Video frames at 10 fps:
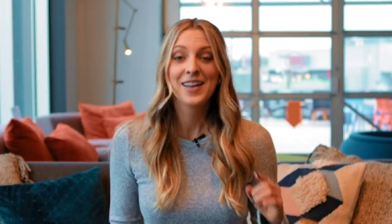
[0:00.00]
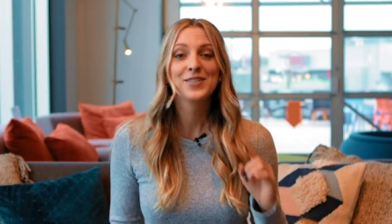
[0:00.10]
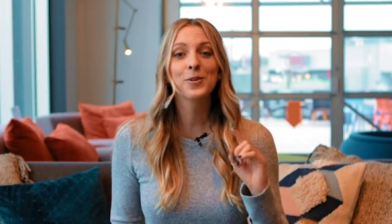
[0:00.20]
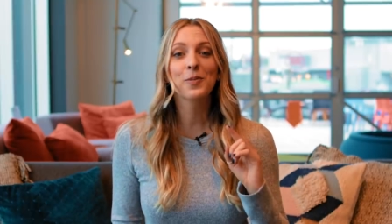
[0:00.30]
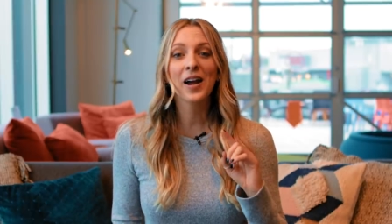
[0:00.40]

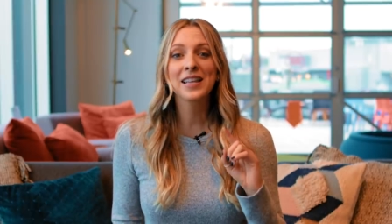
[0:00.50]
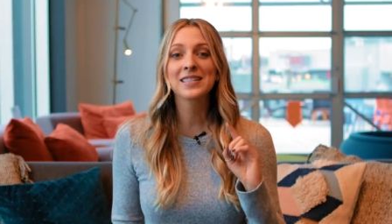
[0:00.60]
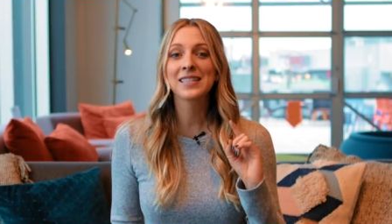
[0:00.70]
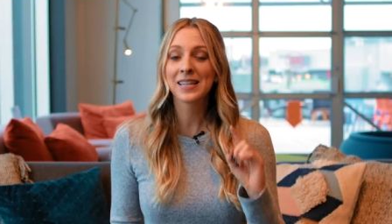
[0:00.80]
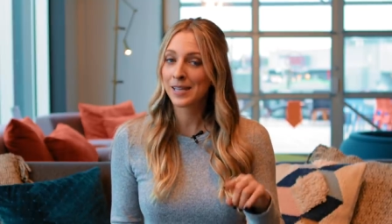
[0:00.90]
So
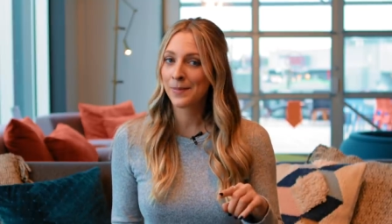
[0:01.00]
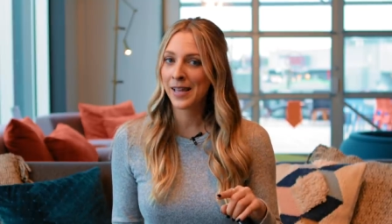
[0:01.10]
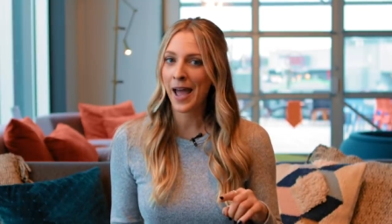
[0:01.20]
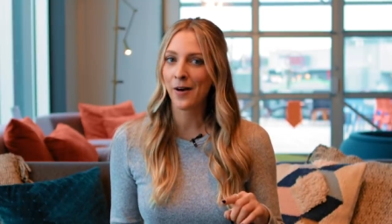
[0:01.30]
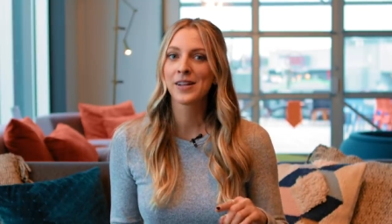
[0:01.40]
Parade's sending
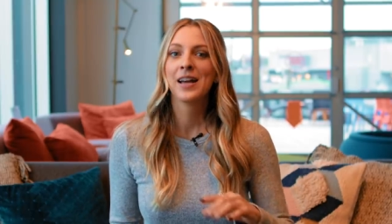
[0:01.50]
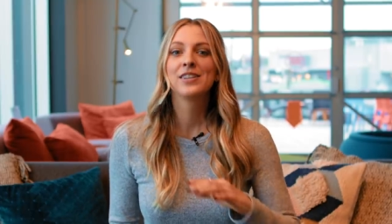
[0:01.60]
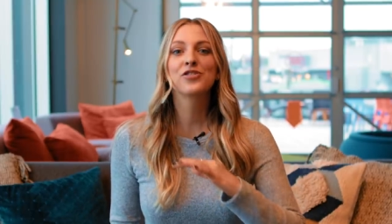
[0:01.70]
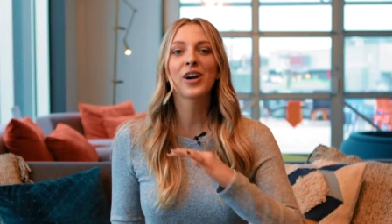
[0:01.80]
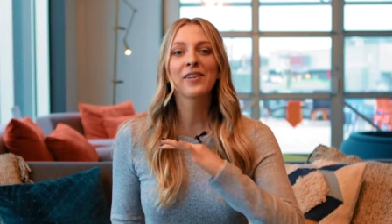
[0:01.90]
me out
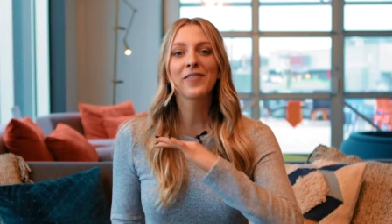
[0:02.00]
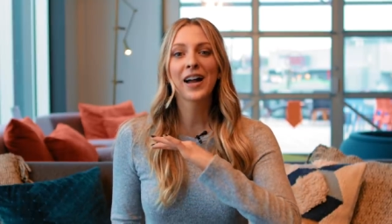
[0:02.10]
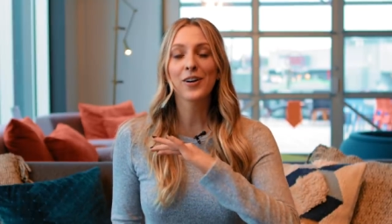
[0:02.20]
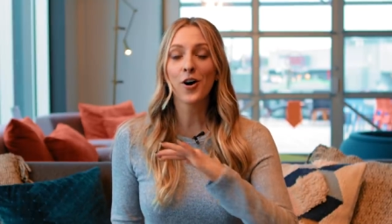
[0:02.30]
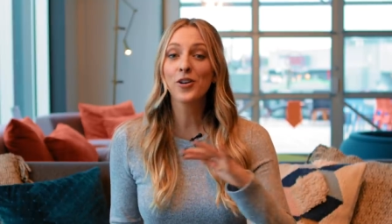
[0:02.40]
to try and
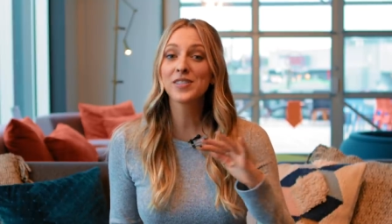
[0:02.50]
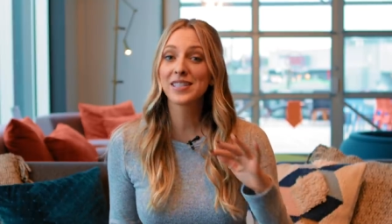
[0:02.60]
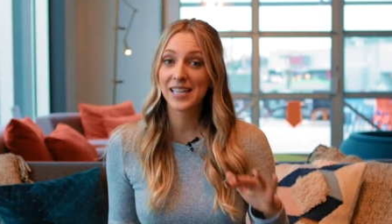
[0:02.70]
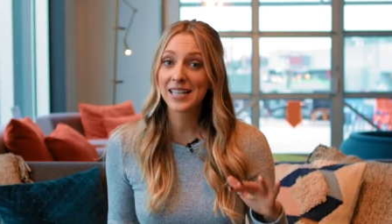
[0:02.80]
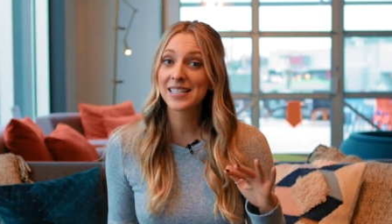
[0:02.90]
find all
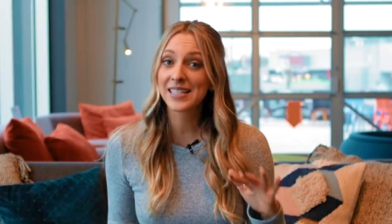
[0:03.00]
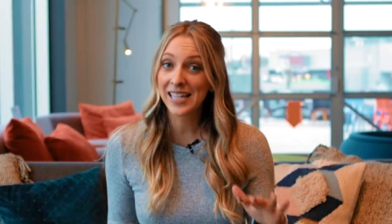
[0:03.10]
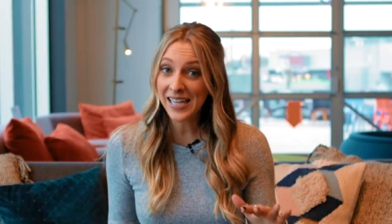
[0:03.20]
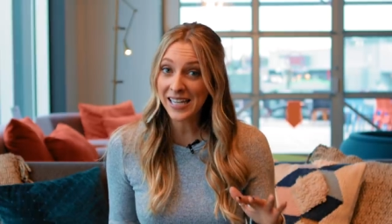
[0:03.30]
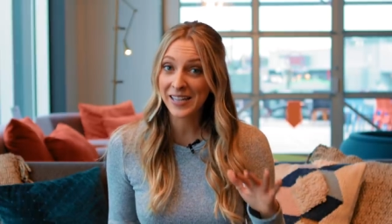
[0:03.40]

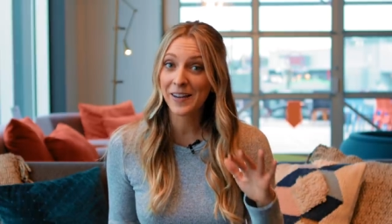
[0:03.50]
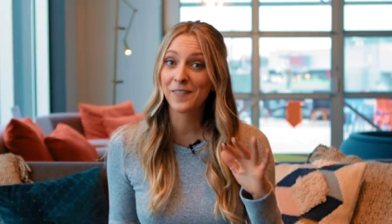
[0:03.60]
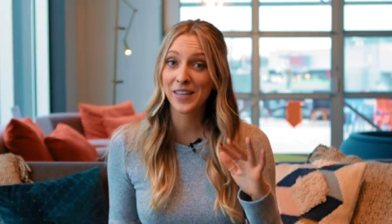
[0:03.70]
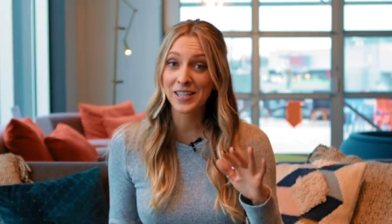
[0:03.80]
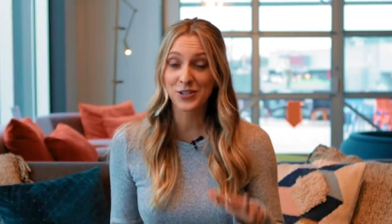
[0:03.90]
16
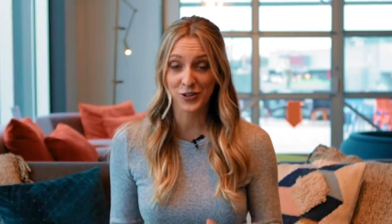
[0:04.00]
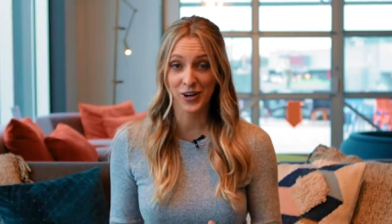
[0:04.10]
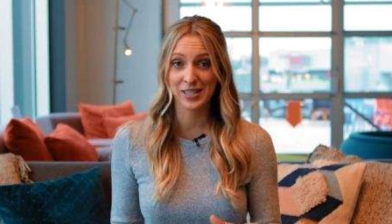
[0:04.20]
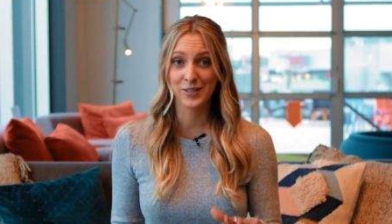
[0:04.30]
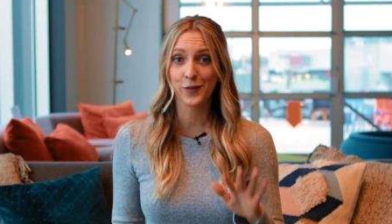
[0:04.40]
of these
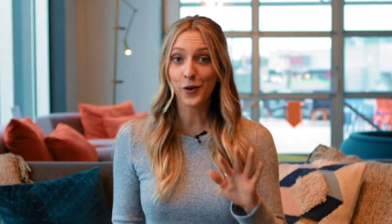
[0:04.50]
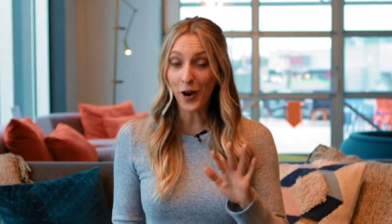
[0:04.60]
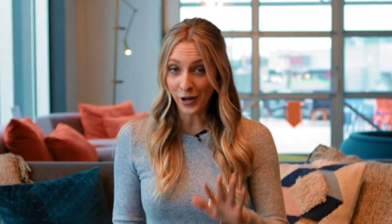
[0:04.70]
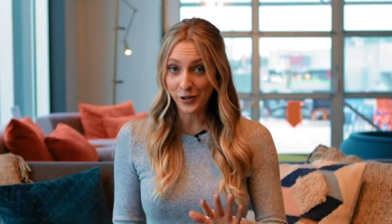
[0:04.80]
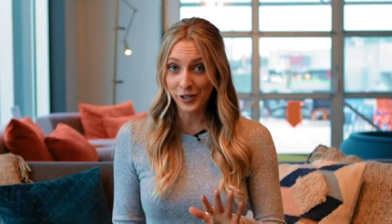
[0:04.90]
trends
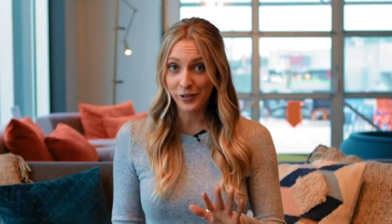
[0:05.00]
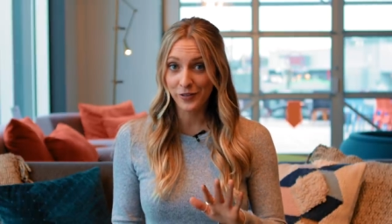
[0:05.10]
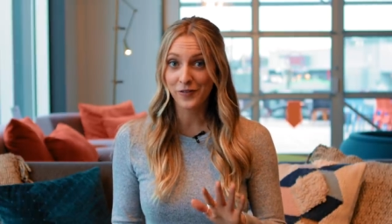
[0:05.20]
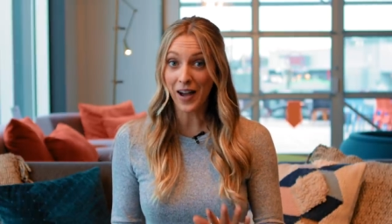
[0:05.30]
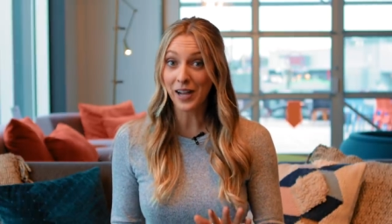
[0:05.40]
for under
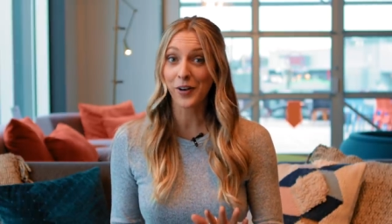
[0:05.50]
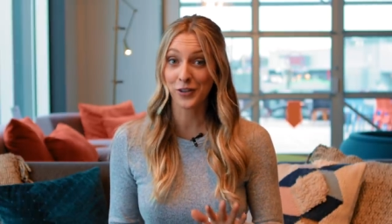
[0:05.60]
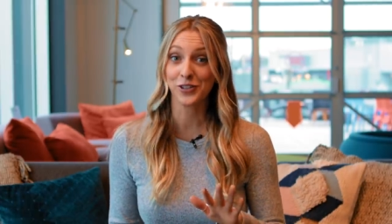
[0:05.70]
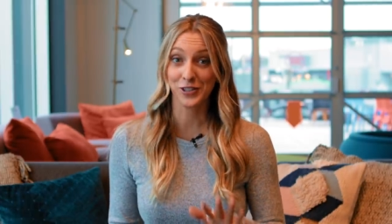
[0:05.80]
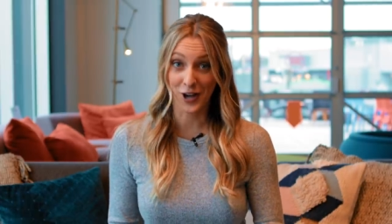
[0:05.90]

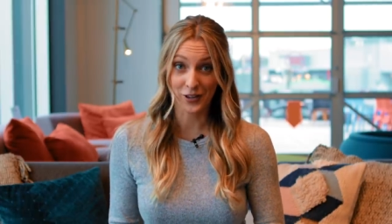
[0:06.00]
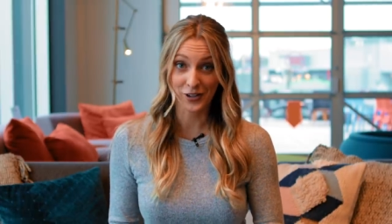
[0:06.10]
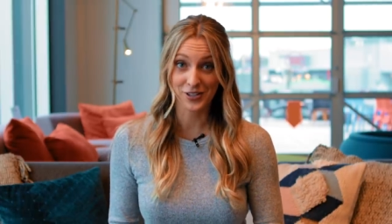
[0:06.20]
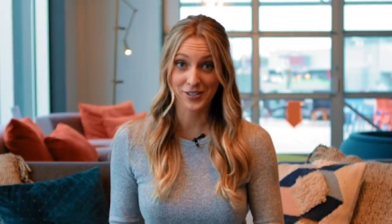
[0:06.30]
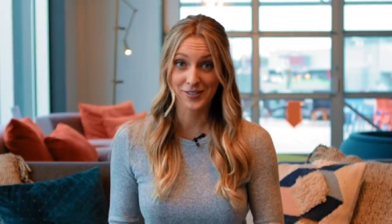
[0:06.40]

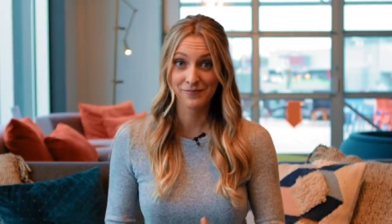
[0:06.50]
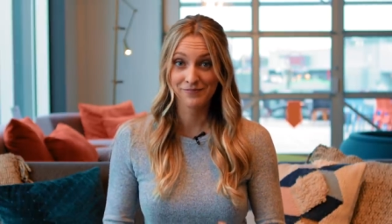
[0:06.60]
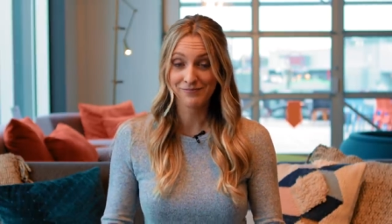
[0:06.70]
$500.